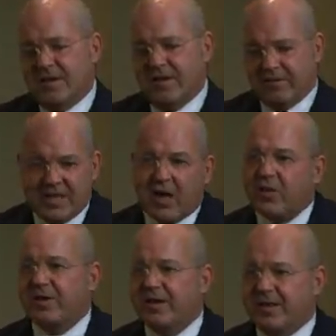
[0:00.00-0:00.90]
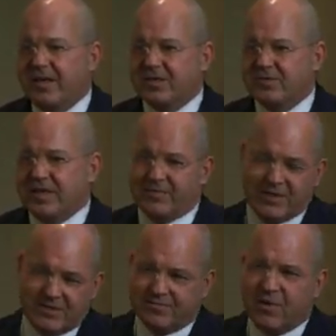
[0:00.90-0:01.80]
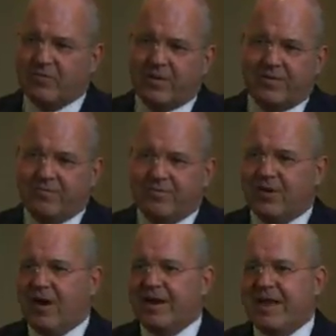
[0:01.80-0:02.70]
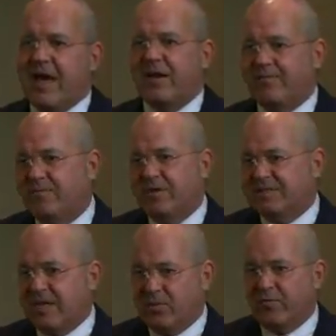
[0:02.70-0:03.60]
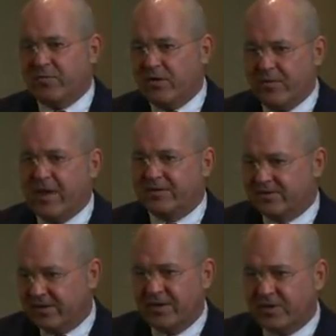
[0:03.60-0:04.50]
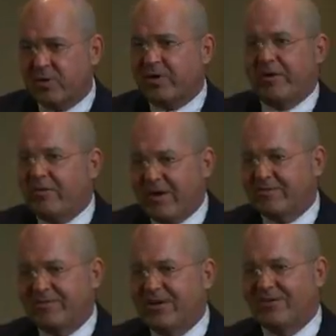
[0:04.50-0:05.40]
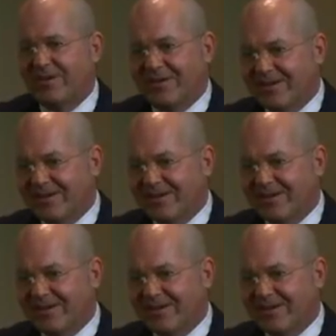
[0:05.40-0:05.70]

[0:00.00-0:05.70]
They're at the other end of the extreme. There's probably, you know, I doubt I'm going to see a portfolio manager twittering around, you know,